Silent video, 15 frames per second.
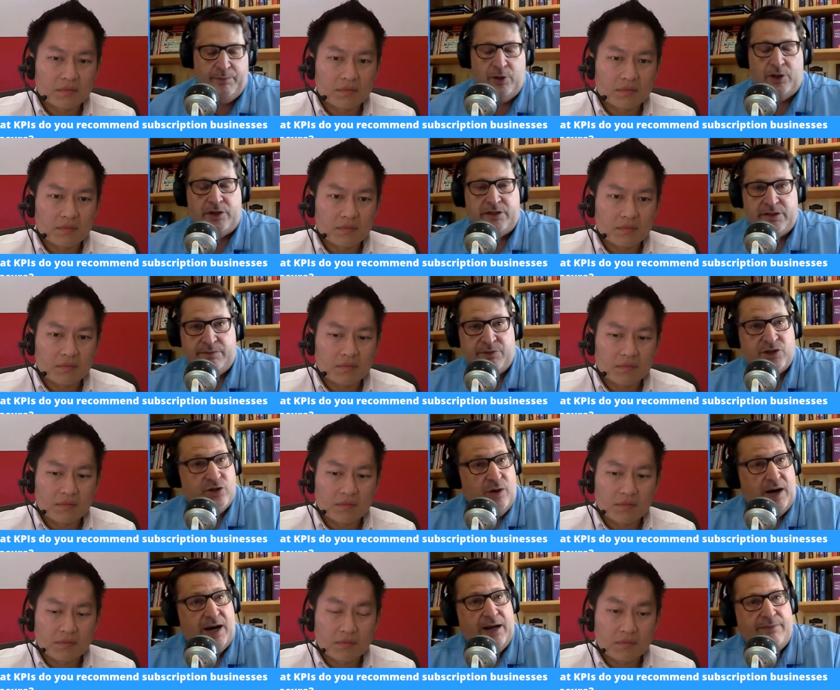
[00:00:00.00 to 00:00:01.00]
Speaker 1: the book
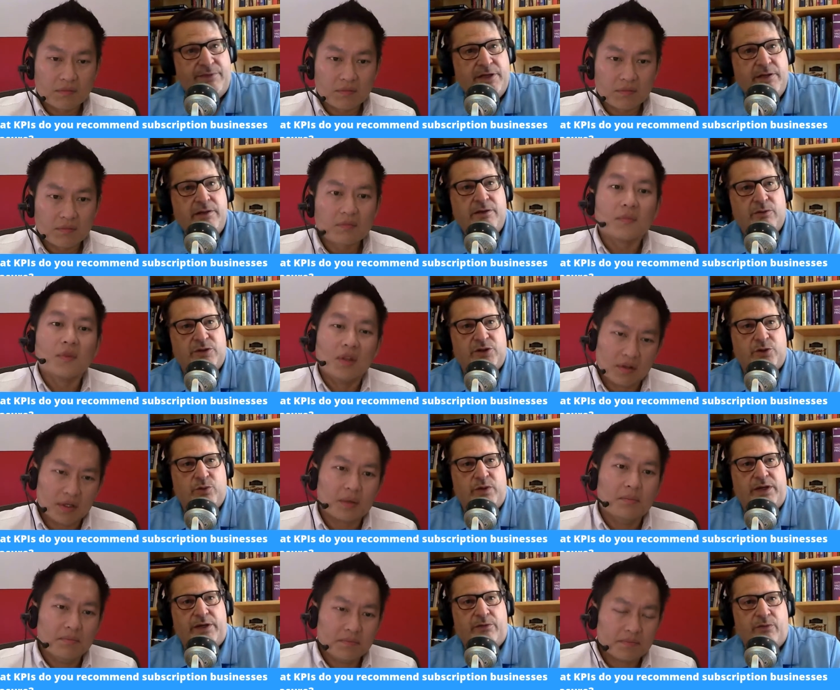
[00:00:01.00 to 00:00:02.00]
Subscribed, which
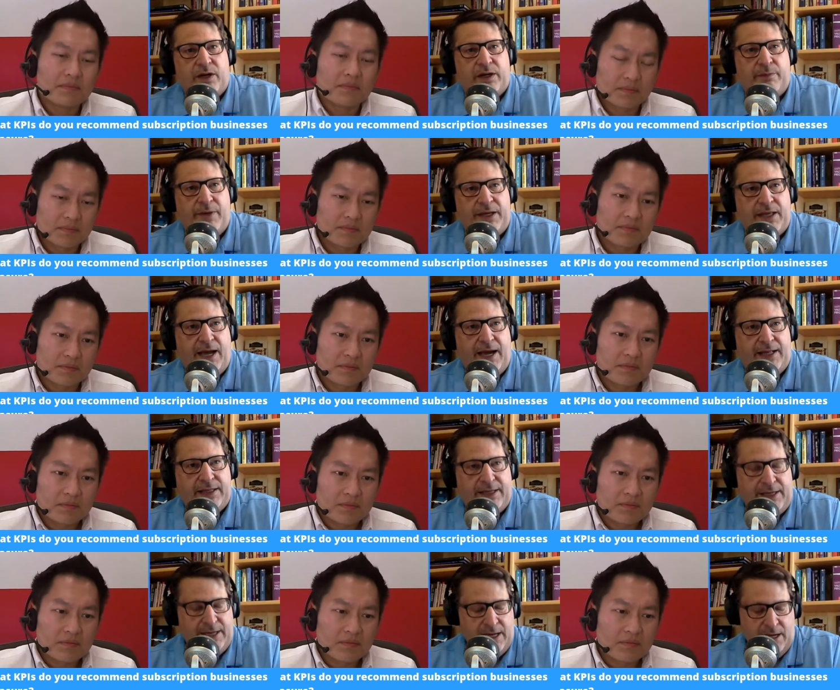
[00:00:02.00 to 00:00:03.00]
we recommend
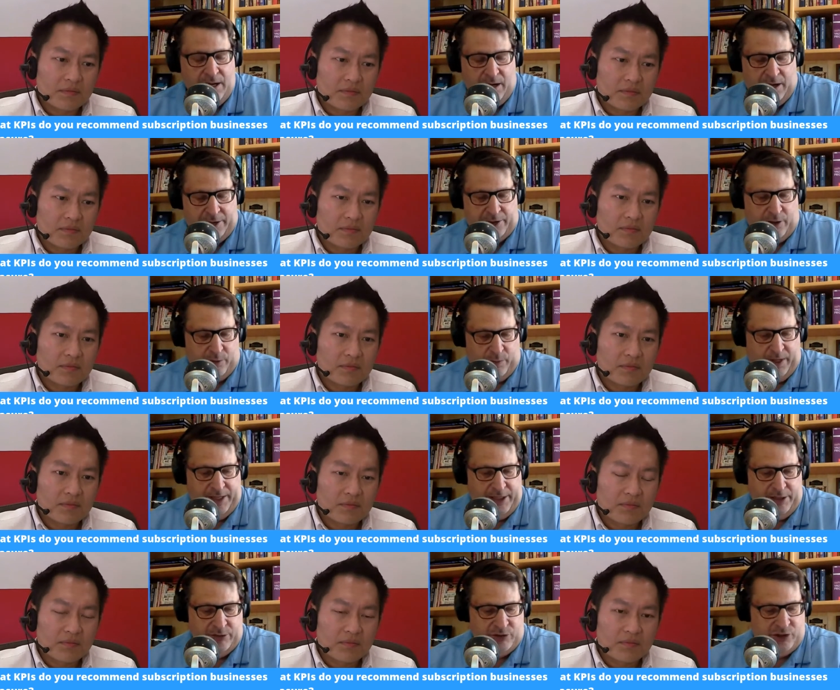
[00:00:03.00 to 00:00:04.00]
highly on our
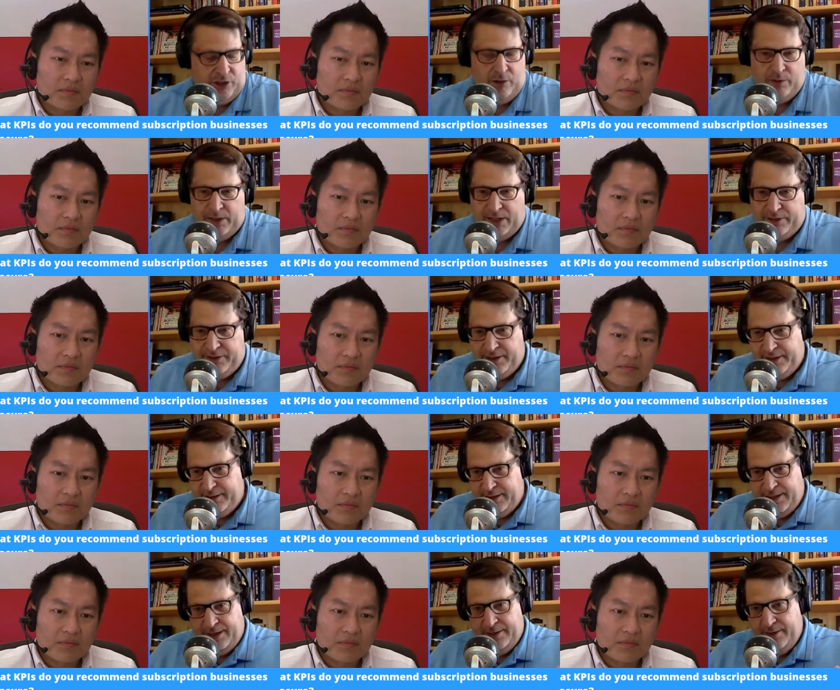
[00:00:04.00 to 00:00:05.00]
radio show. And I
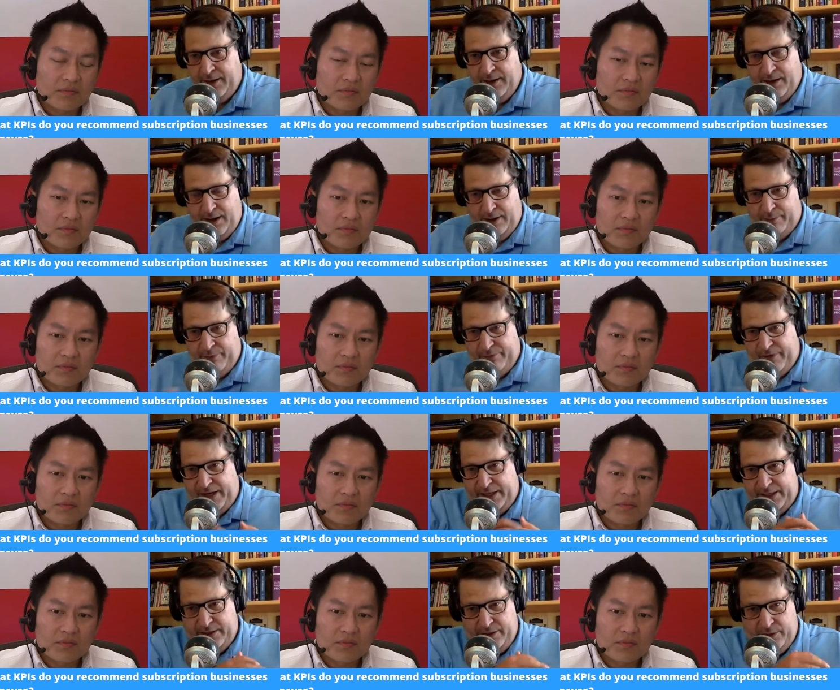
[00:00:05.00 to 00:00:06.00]
think uh, I
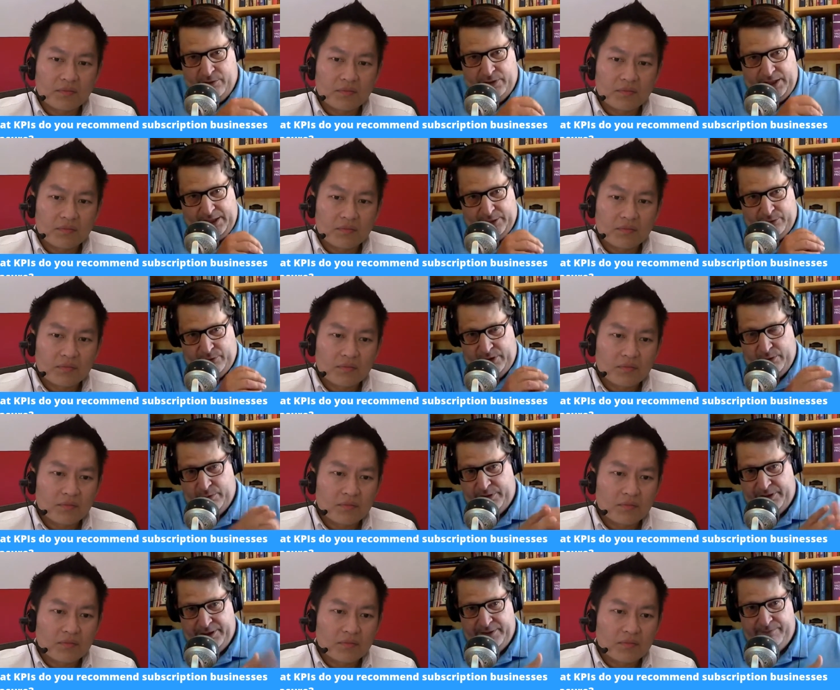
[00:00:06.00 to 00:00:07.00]
provided you and Andrea
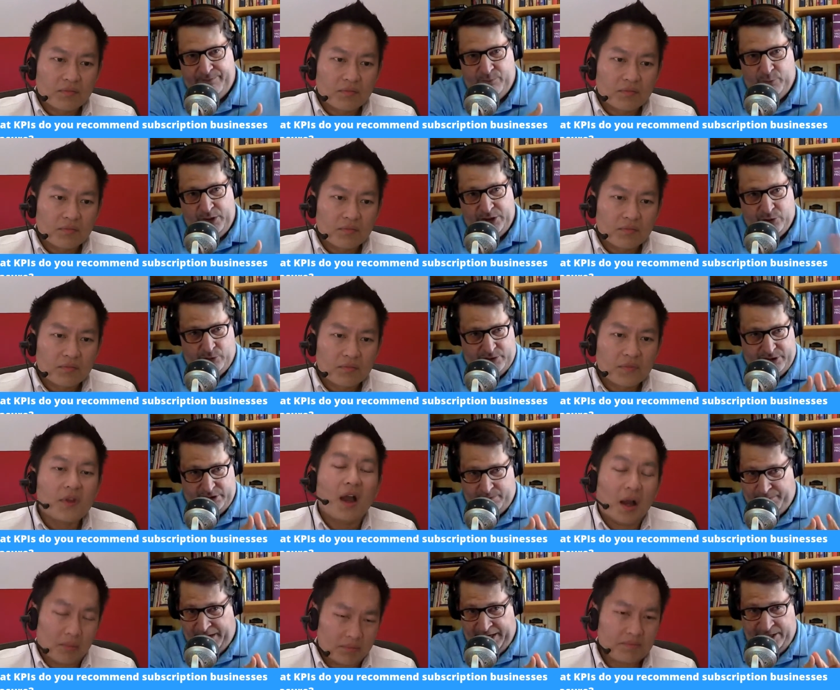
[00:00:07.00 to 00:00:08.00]
with a
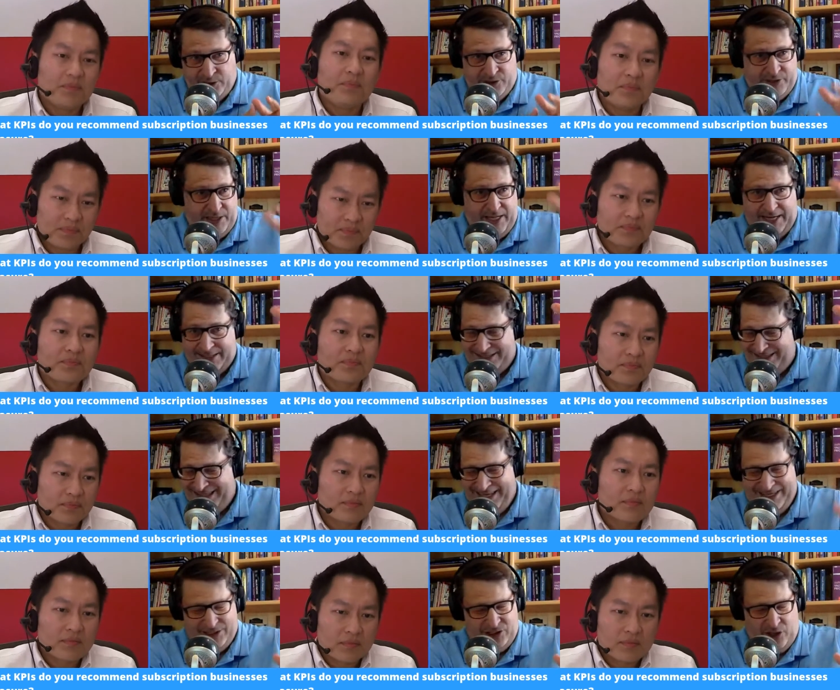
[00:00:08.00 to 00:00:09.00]
resources yeah. page that has
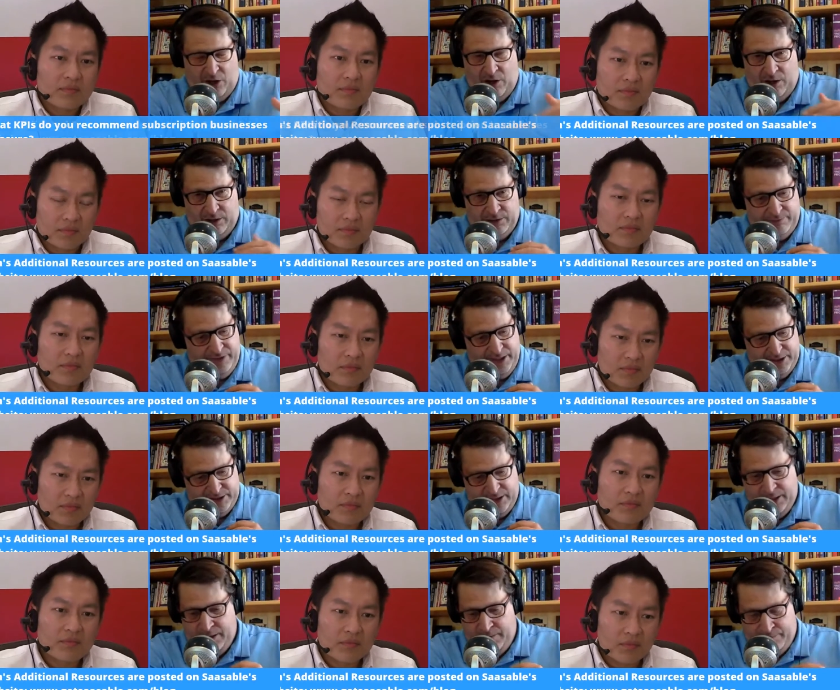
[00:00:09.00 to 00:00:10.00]
links to all of
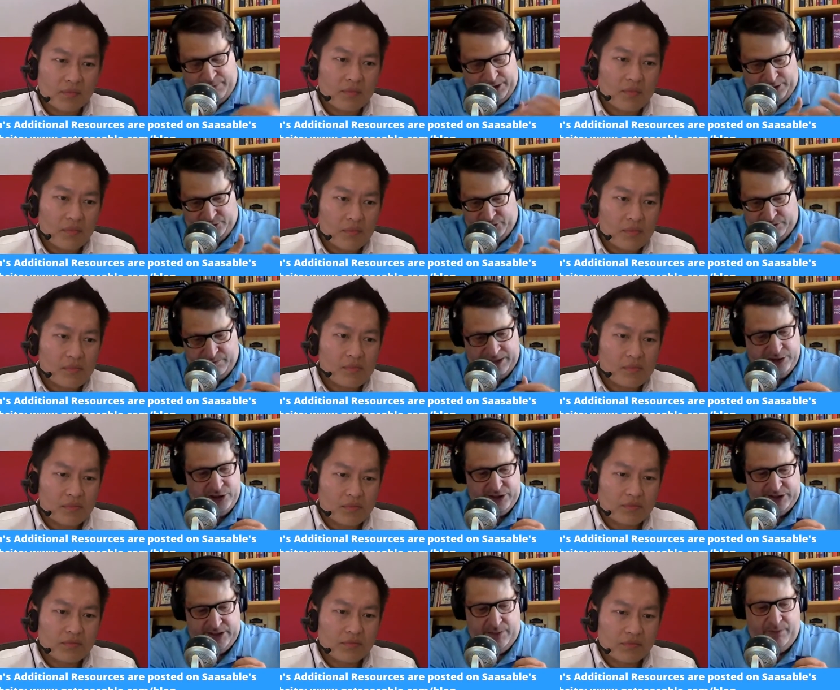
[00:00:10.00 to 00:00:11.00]
this. But I'll just
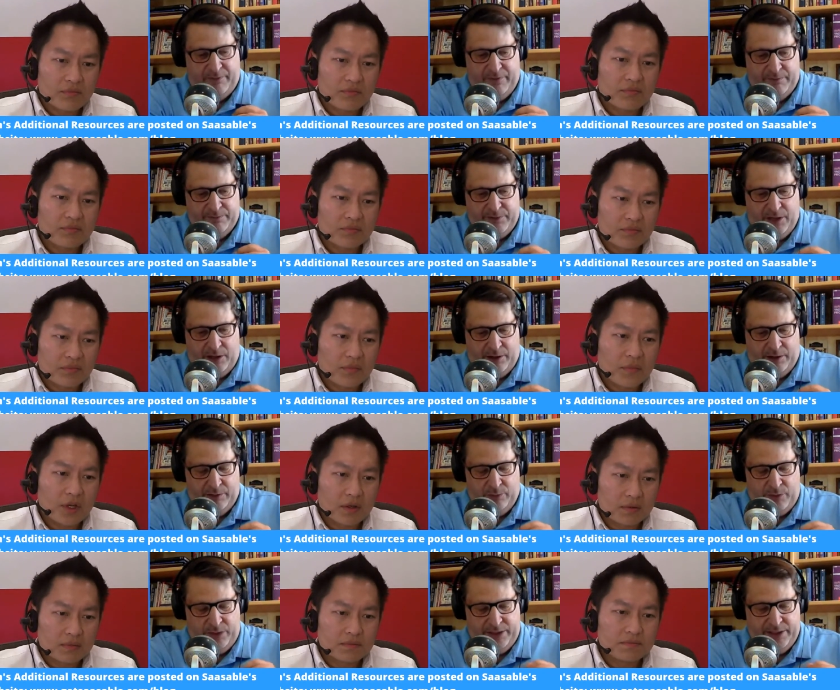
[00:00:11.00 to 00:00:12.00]
mention some of them.
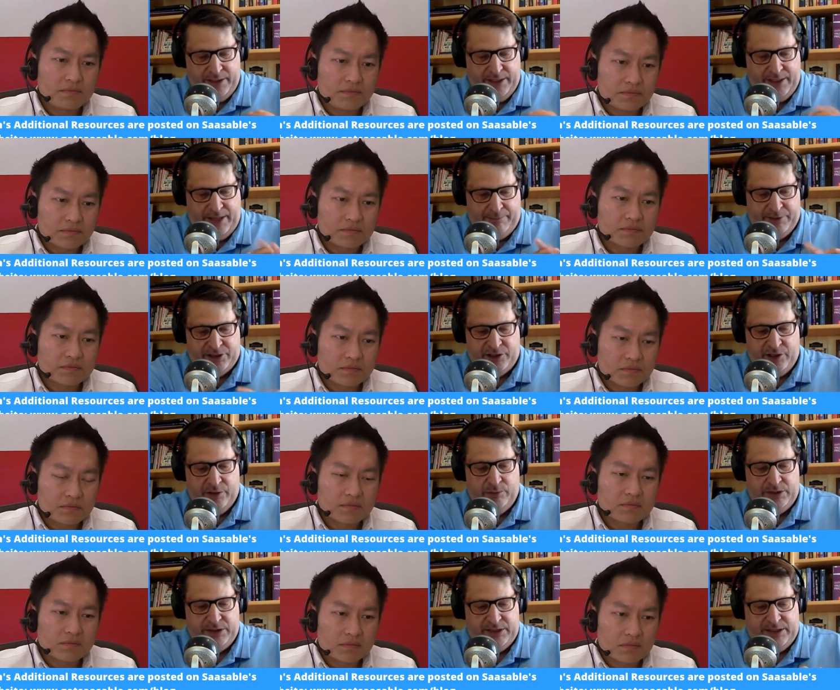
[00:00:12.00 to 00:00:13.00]
Are we did an
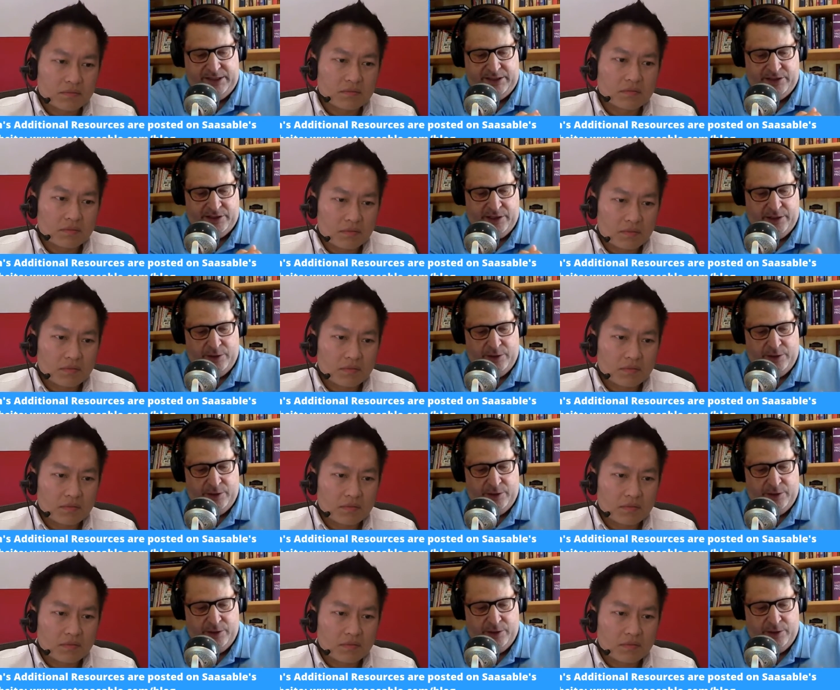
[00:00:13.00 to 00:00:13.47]
episode with Tien